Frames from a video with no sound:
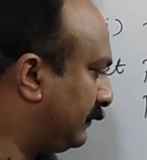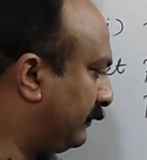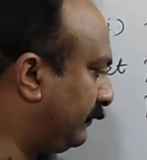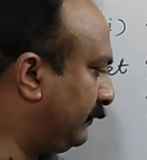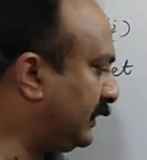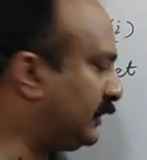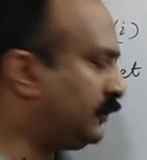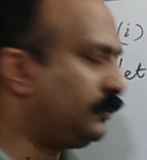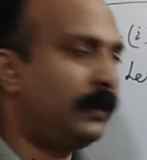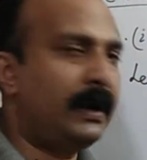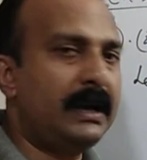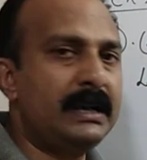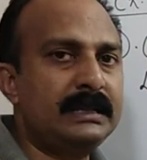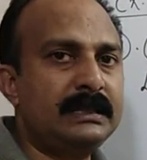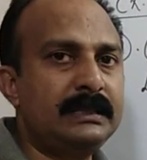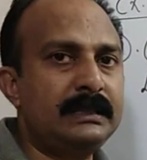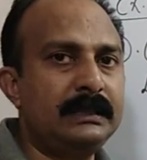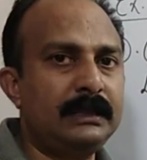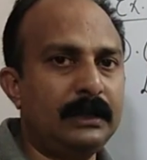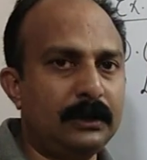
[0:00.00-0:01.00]
which
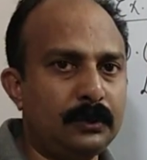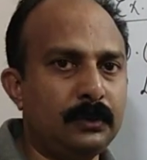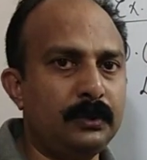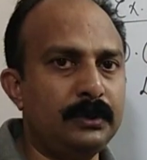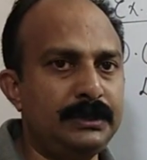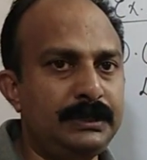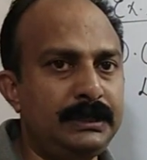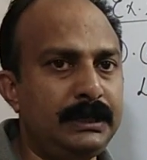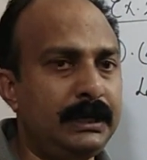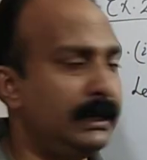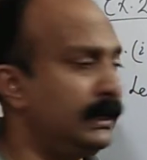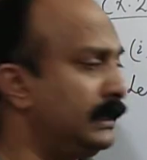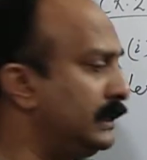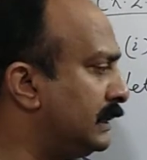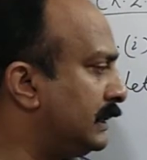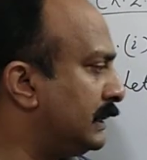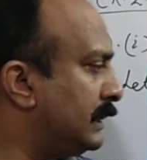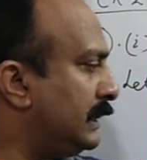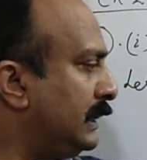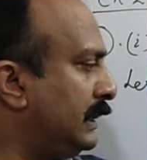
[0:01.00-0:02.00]
was the
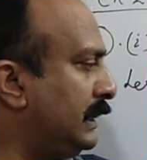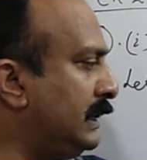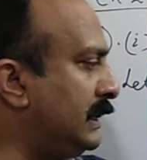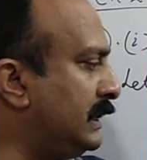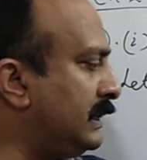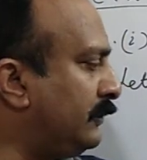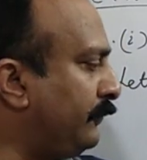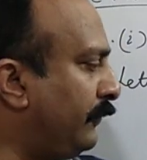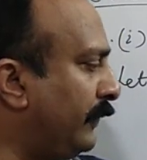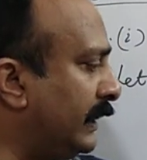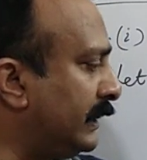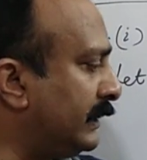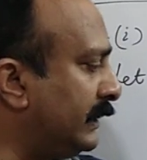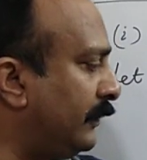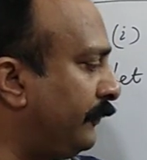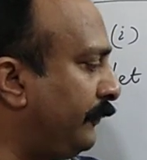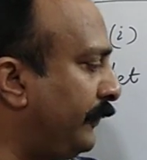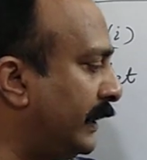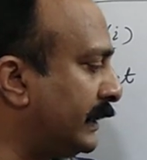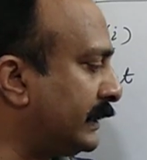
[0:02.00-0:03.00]
quotient, is
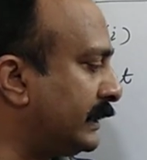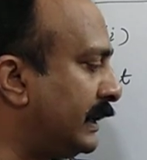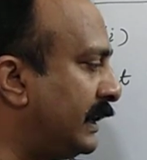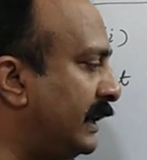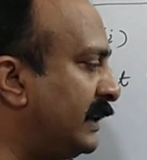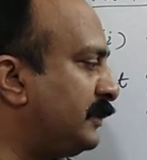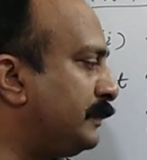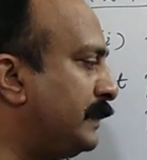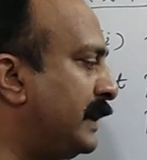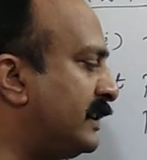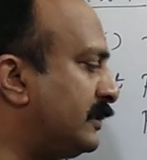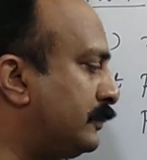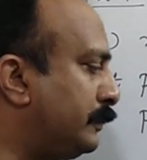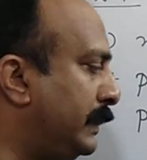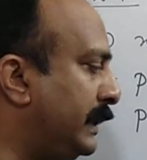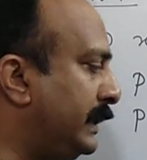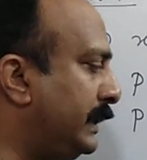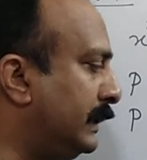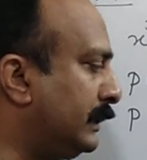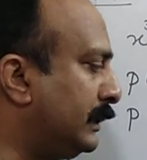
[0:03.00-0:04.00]
further factorized by
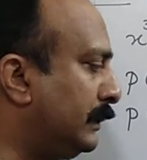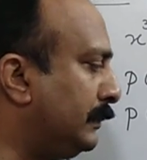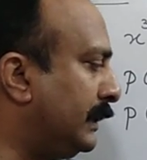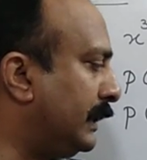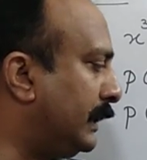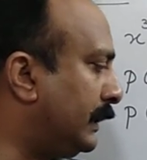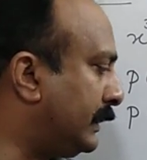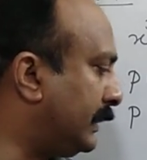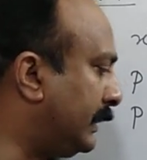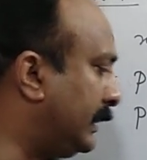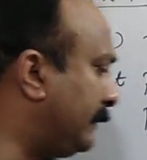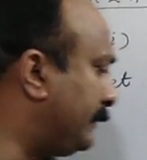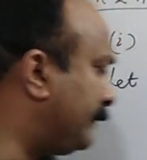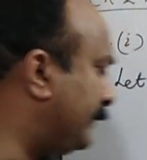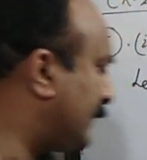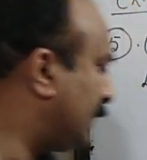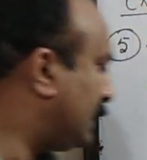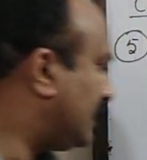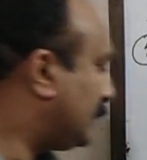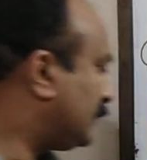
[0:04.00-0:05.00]
splitting the middle
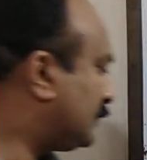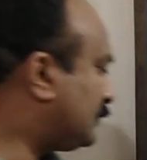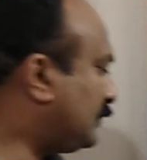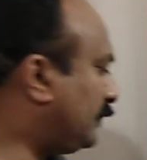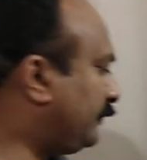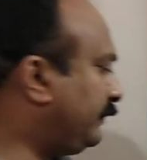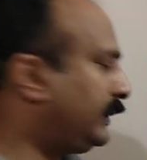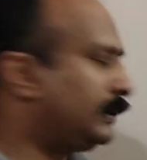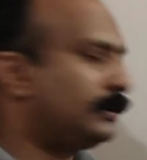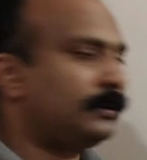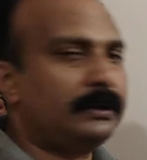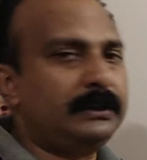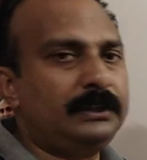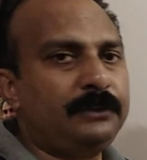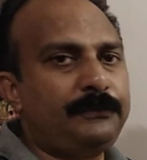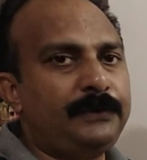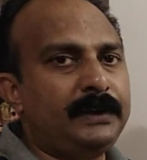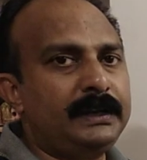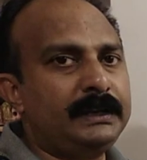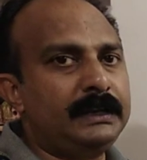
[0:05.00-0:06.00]
term. So we got
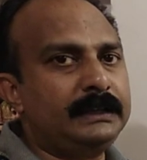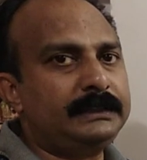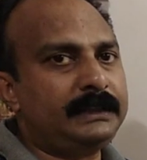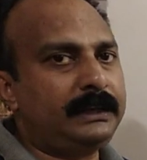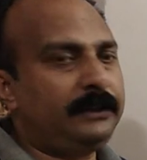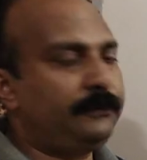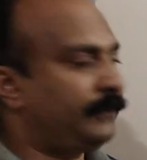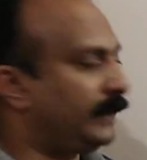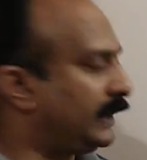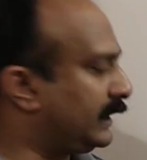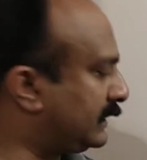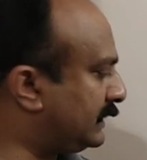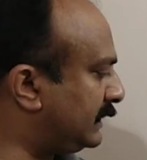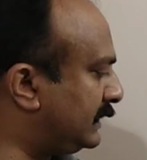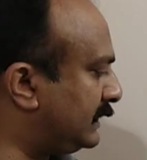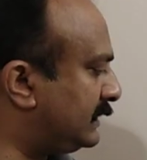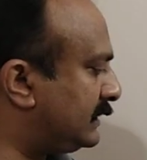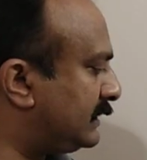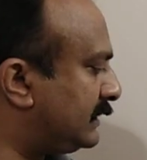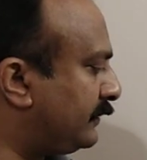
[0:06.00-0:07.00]
the final 3
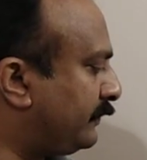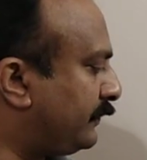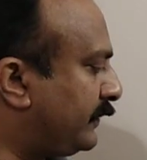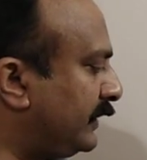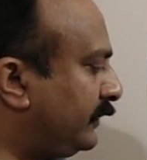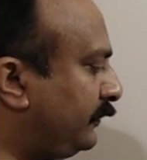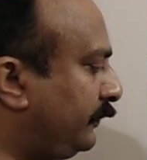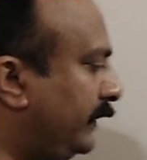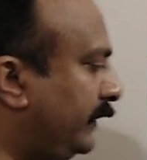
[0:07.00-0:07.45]
factors. First